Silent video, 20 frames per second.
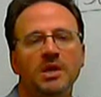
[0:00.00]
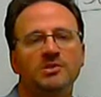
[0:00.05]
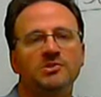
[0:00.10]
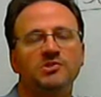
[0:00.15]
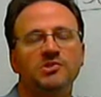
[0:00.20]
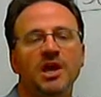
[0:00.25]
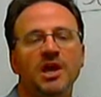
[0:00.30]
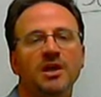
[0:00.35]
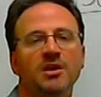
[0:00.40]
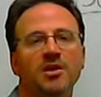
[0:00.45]
go ahead
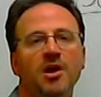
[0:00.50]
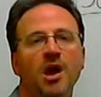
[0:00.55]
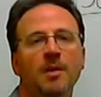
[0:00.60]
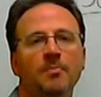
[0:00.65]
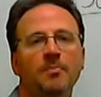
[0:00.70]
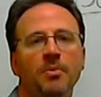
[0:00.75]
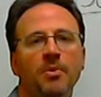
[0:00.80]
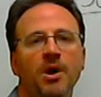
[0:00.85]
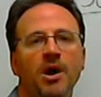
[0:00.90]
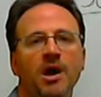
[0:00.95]
and sign
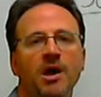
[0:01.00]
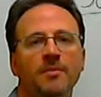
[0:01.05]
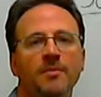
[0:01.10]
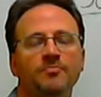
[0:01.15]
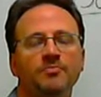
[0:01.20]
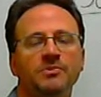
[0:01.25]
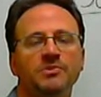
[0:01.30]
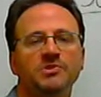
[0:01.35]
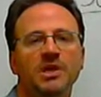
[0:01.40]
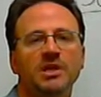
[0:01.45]

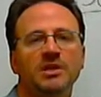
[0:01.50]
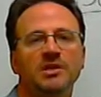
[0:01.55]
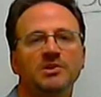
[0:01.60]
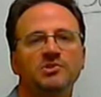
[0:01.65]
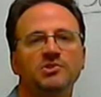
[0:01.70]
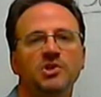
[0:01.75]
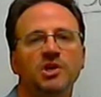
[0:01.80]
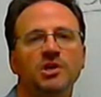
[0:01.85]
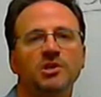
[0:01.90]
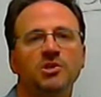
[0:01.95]
up. Send
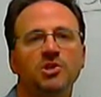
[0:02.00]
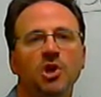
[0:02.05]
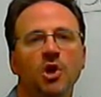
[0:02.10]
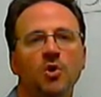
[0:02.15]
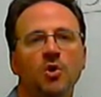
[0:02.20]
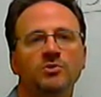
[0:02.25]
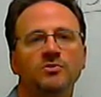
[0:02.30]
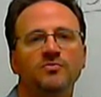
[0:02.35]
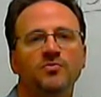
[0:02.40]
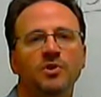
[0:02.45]
us a
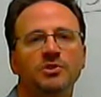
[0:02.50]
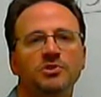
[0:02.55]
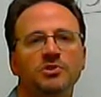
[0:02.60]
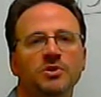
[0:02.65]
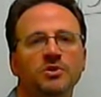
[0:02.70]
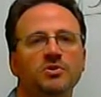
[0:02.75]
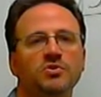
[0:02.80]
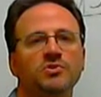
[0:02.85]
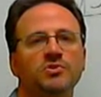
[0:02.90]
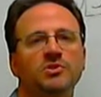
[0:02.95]
note of what
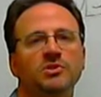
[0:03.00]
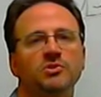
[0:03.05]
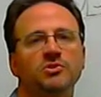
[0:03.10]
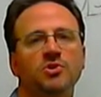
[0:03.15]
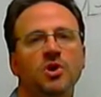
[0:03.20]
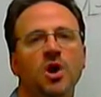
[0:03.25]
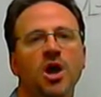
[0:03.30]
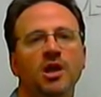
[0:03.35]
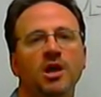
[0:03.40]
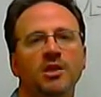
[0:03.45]
you're interested
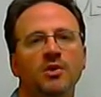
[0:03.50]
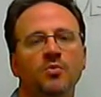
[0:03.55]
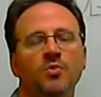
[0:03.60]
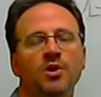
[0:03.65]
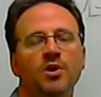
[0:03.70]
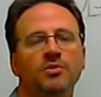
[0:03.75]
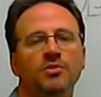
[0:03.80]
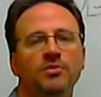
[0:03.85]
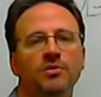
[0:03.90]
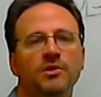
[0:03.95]
in talking
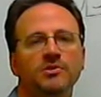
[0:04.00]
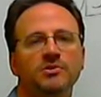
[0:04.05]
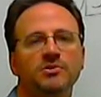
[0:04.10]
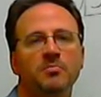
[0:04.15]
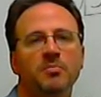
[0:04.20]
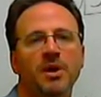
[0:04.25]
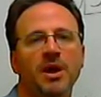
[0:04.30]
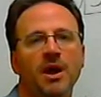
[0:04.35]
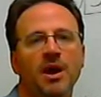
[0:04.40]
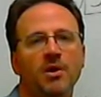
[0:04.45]
with us
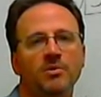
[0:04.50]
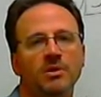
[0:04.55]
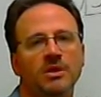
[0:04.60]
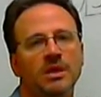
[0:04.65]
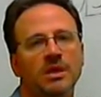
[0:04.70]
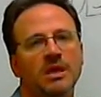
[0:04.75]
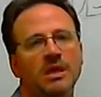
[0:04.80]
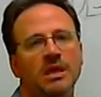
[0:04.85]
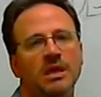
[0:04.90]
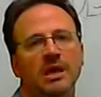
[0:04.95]

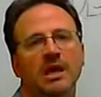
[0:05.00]
about.